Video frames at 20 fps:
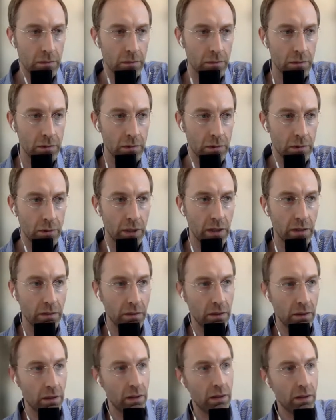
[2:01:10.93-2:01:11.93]
Well,
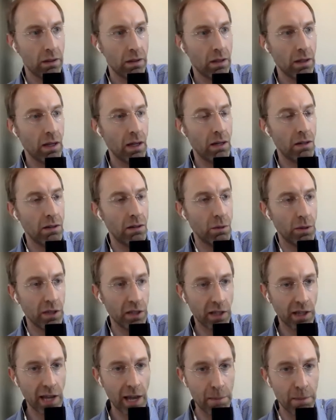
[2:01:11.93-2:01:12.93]
I don't know what the
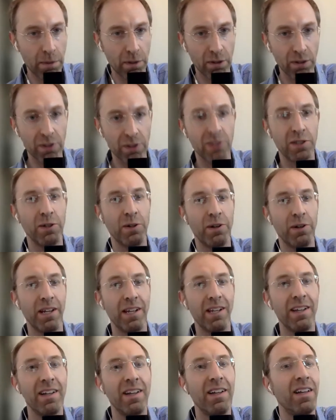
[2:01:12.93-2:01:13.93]
capital is
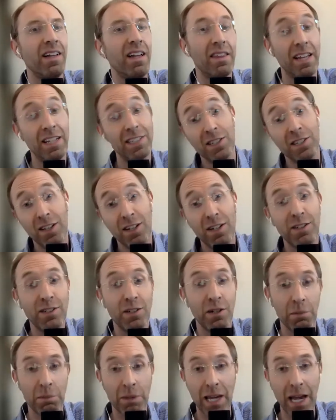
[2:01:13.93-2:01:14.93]
doing. That's another
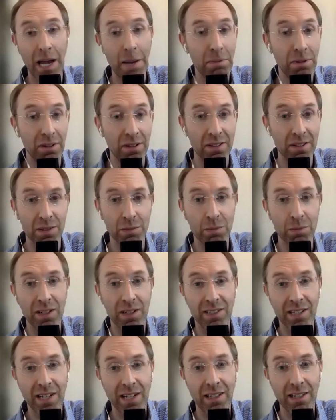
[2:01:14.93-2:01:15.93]
term, capitalism. What
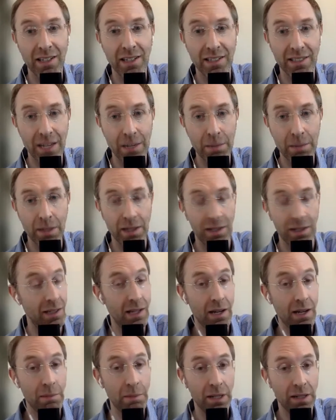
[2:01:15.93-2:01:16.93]
exactly does that mean?
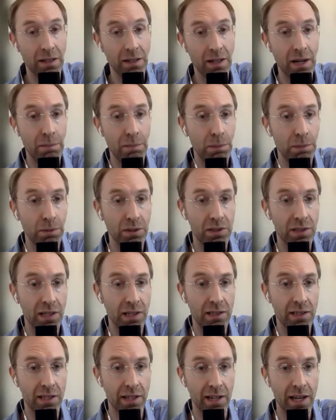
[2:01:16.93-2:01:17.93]
I mean, a lot of people say
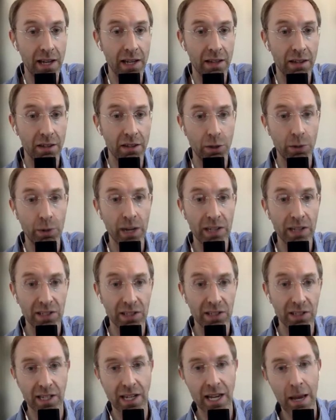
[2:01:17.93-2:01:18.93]
today the US
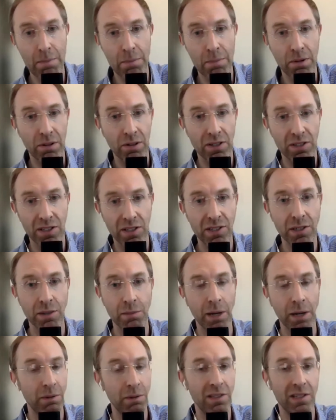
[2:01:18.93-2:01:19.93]
is the capitalist system.
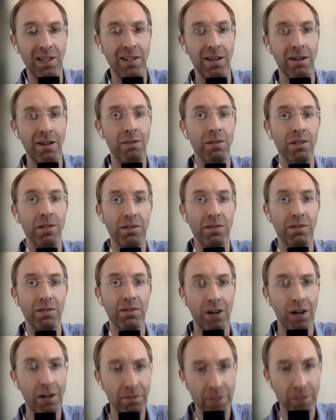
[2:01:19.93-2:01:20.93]
I would say no, it's
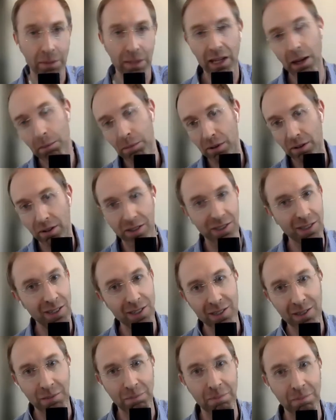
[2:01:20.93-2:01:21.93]
far from a capitalist system.